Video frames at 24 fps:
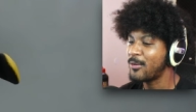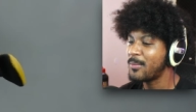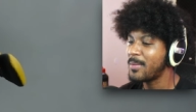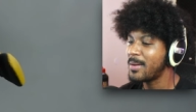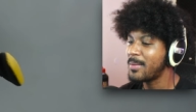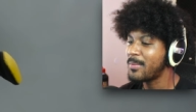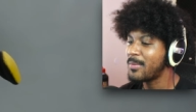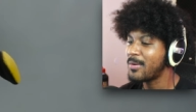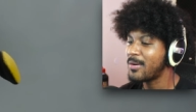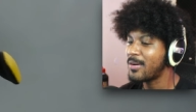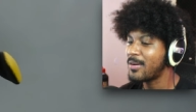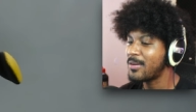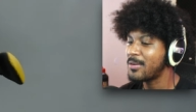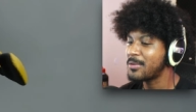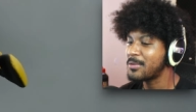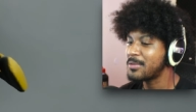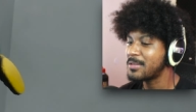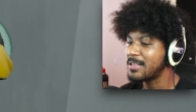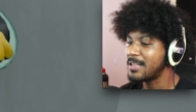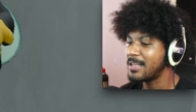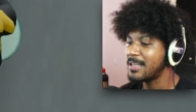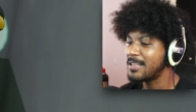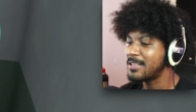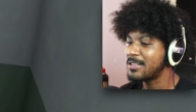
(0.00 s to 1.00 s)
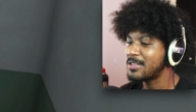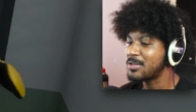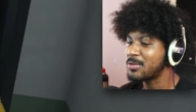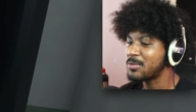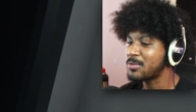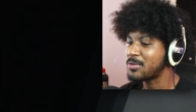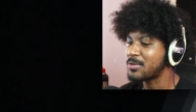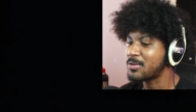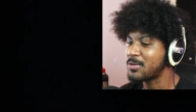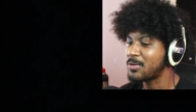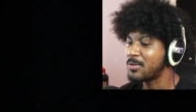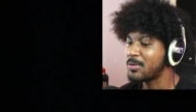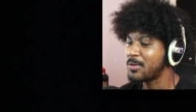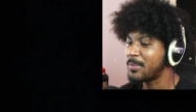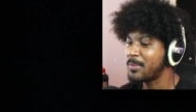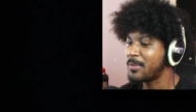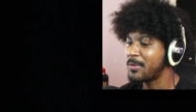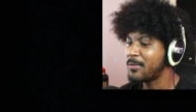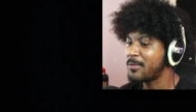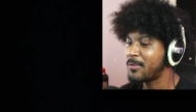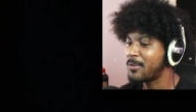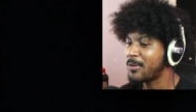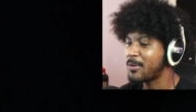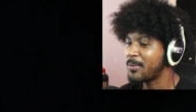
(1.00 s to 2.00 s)
remember all those things you was doing
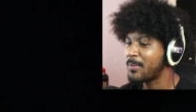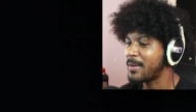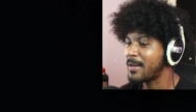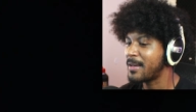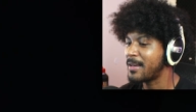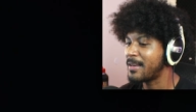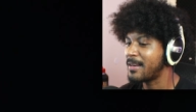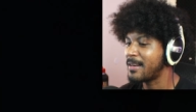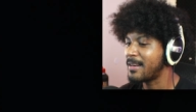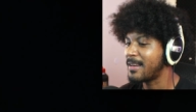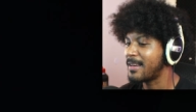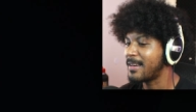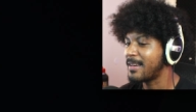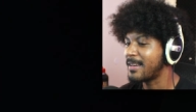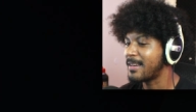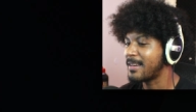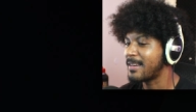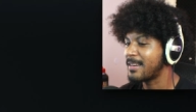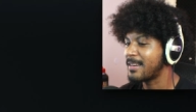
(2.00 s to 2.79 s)
before, man? Like,